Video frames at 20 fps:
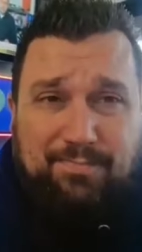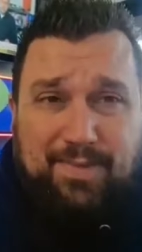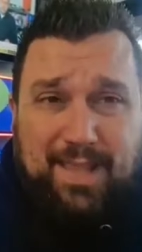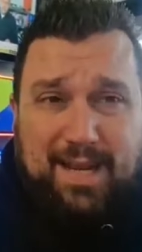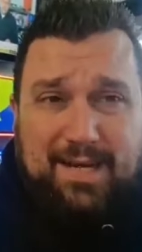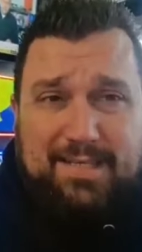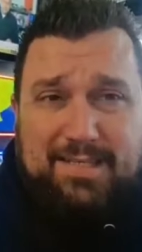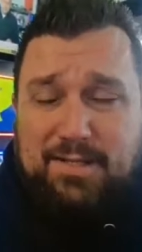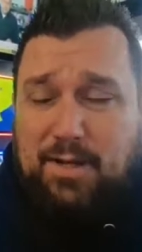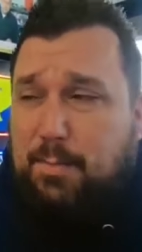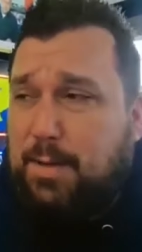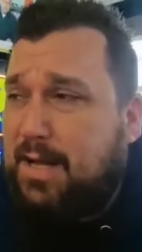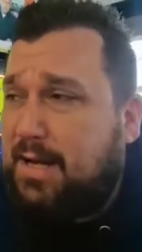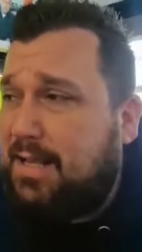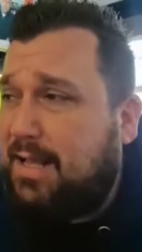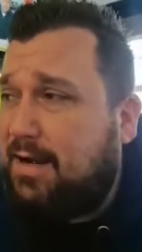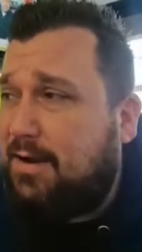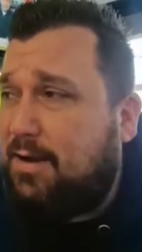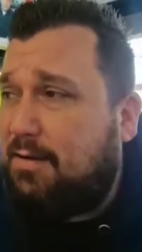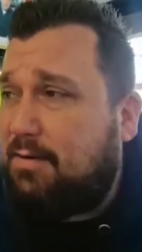Guinness is not bad
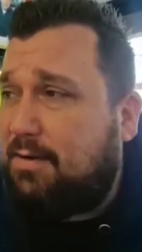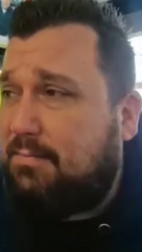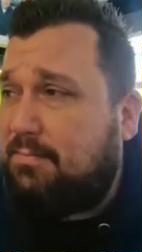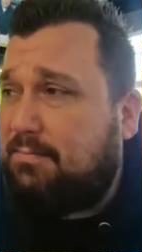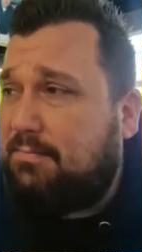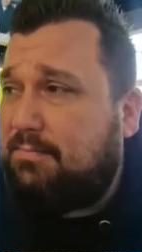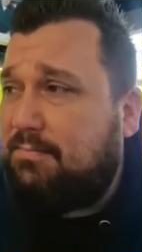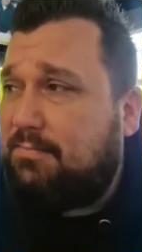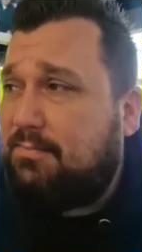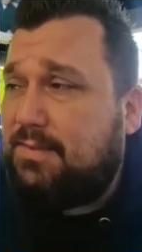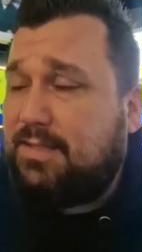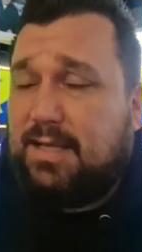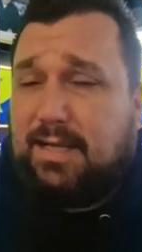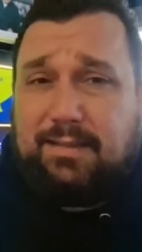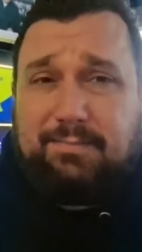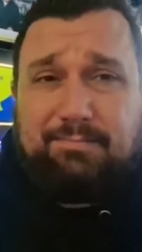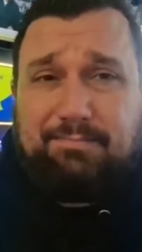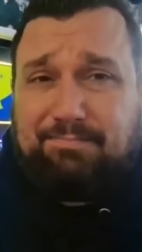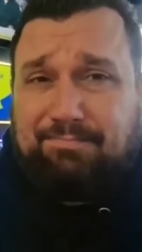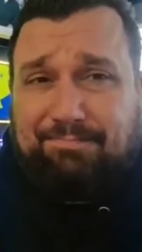again either.
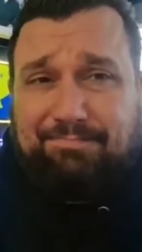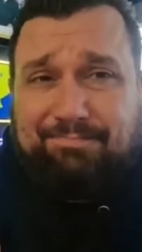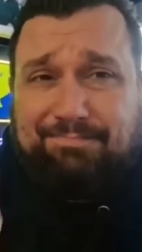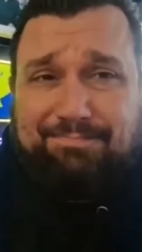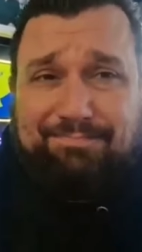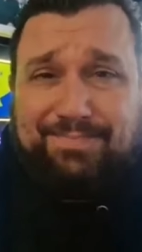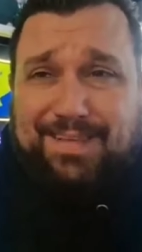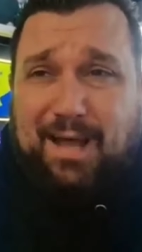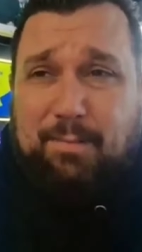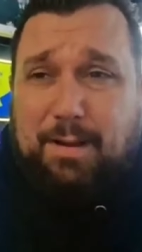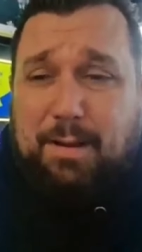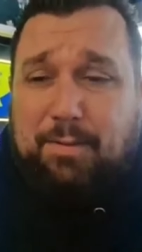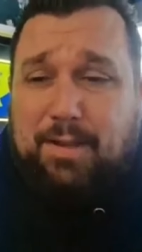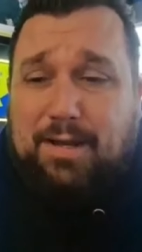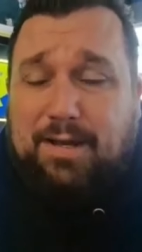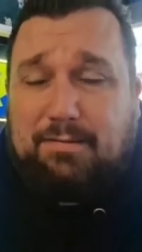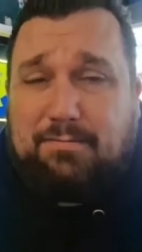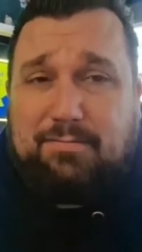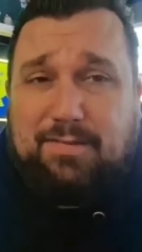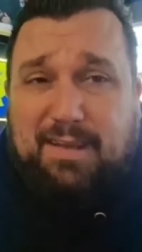So I'm happy
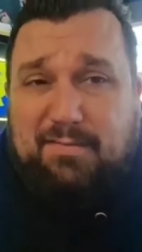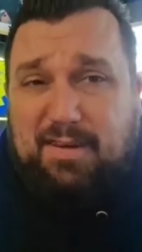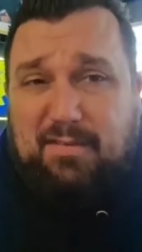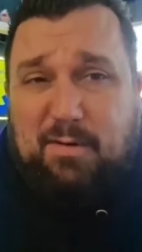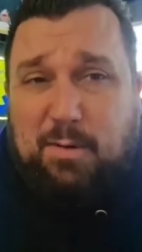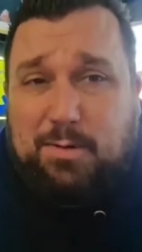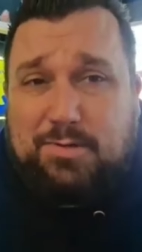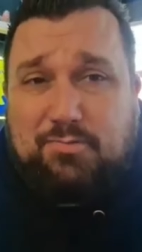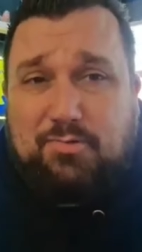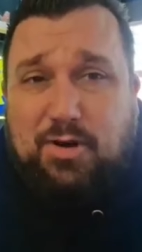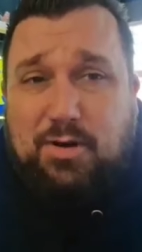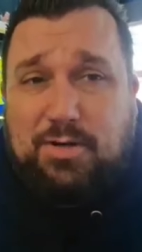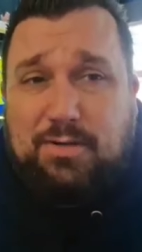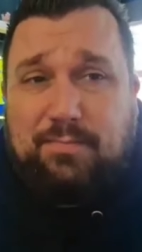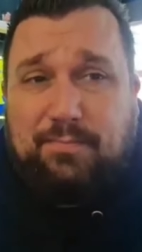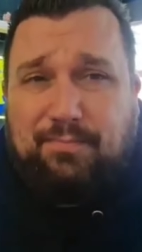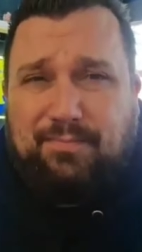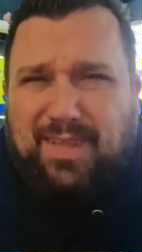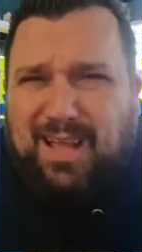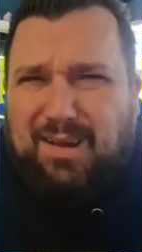enough, even if I was wrong.
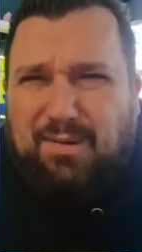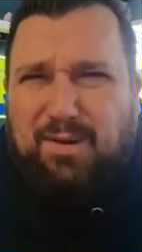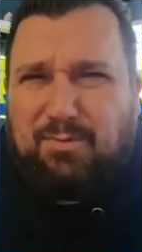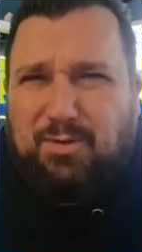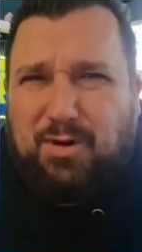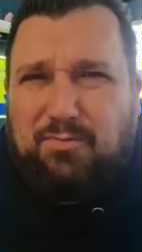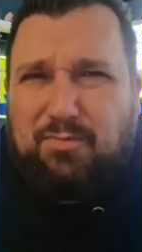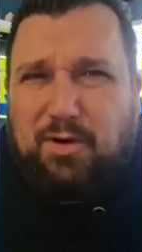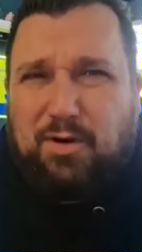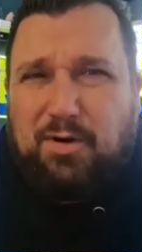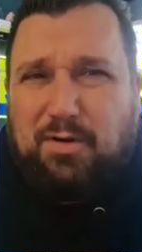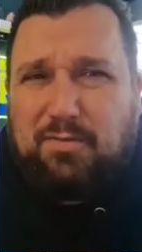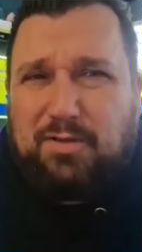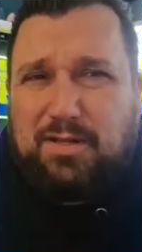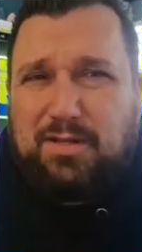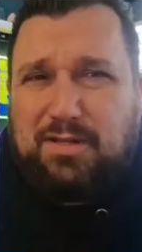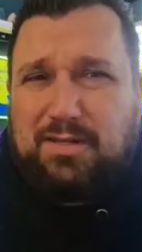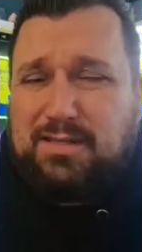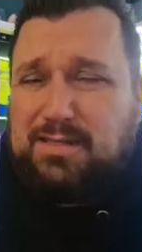I'm not wrong very often.